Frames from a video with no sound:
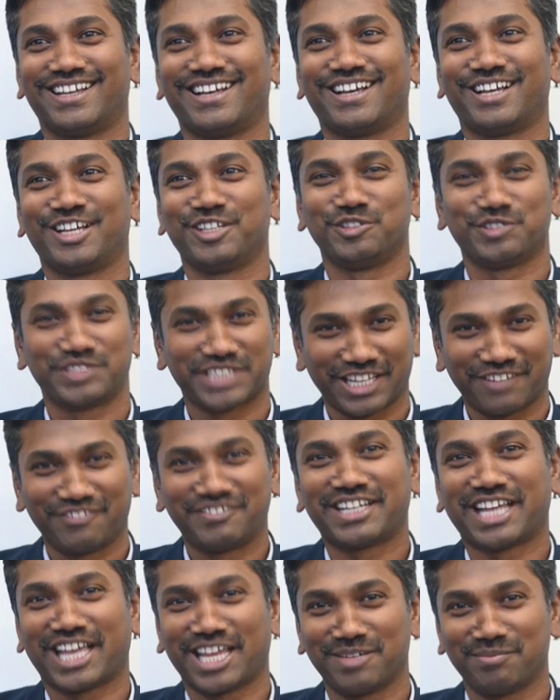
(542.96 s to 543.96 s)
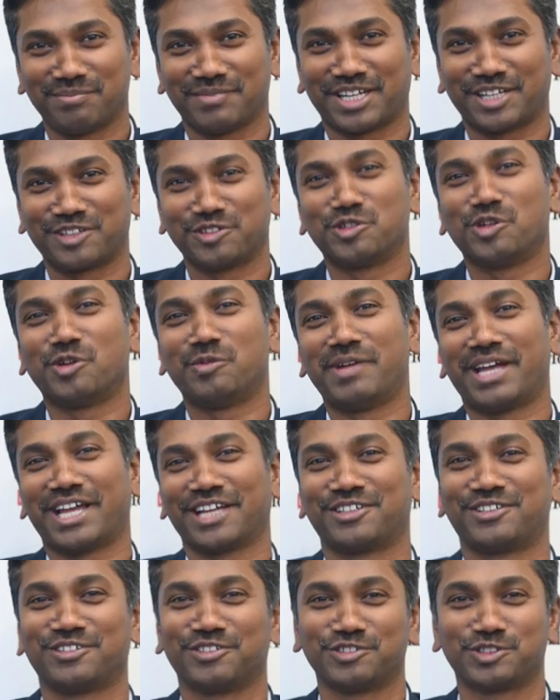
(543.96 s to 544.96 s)
uh, you save time and go
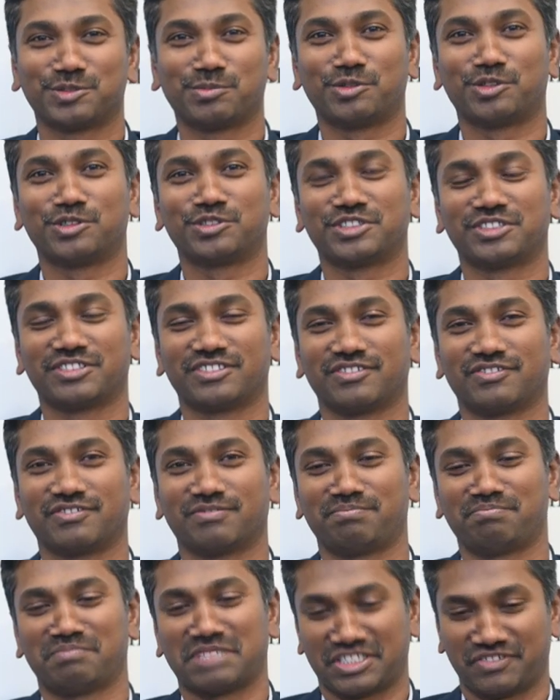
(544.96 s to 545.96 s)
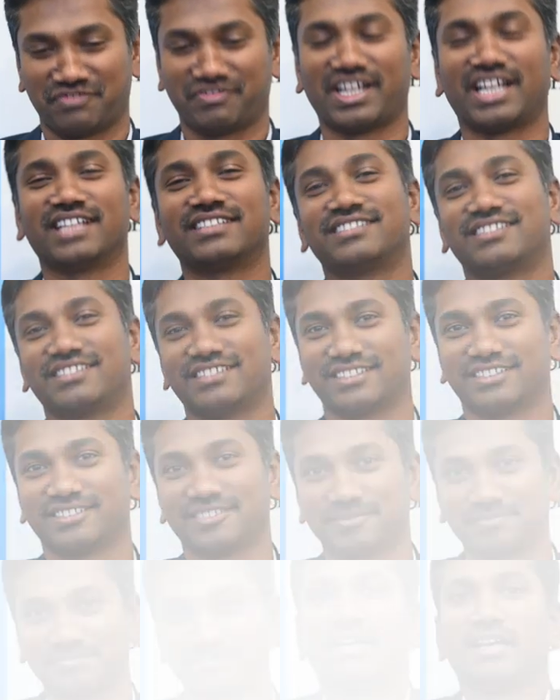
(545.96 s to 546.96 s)
back to sports much faster.
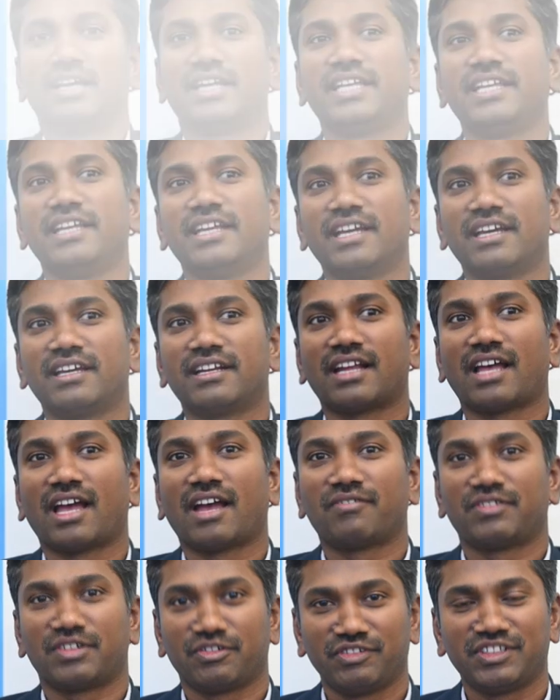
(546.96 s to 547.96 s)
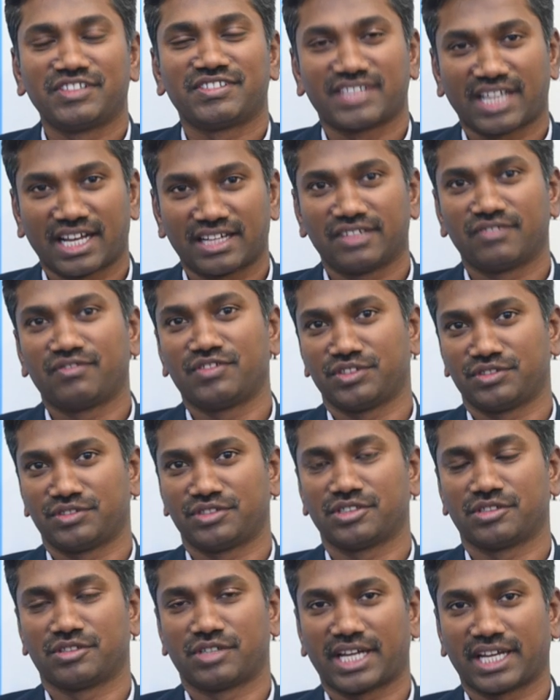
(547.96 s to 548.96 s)
Here, after we started
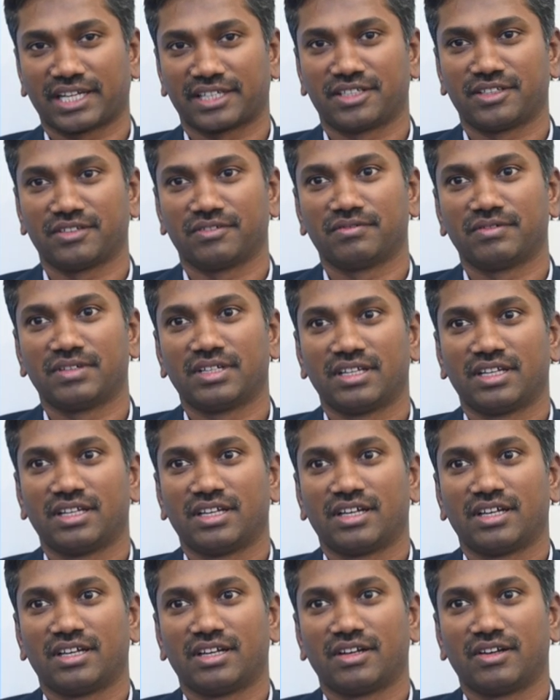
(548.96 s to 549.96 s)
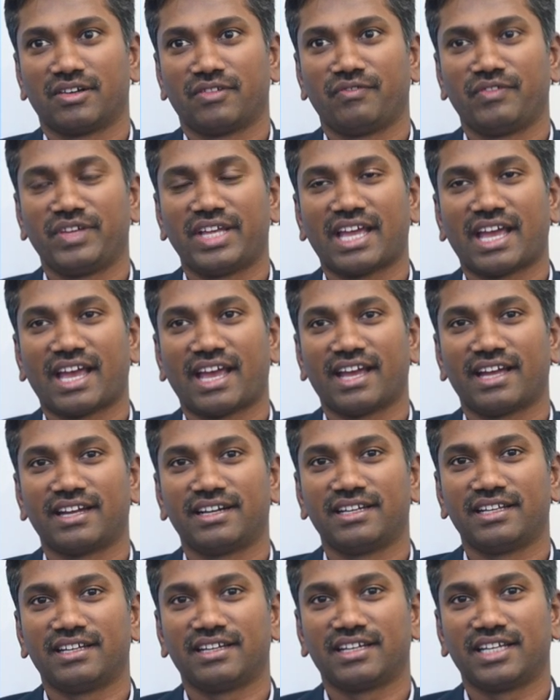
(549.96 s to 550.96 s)
PhysioActive, uh, we
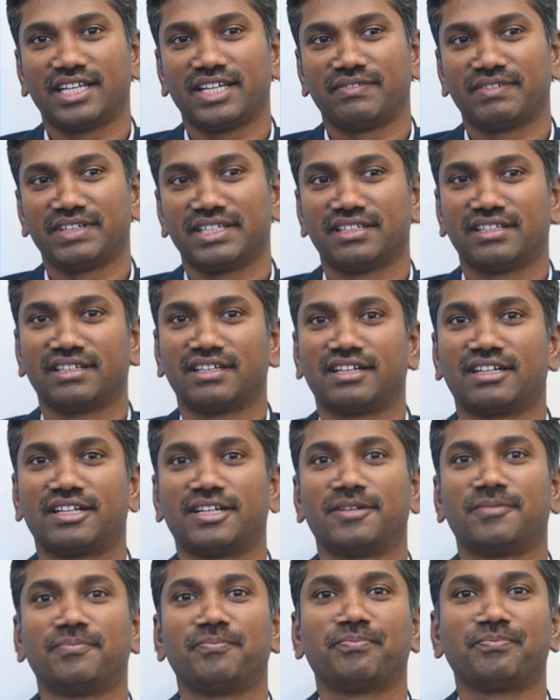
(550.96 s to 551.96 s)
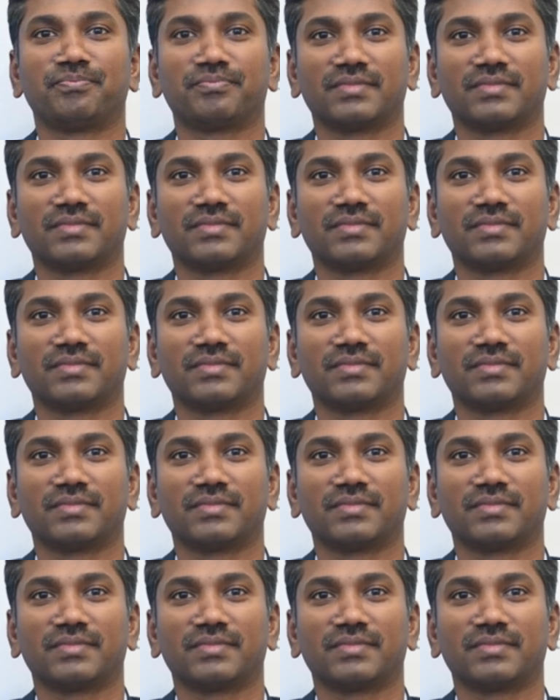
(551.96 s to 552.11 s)
had uh, even um,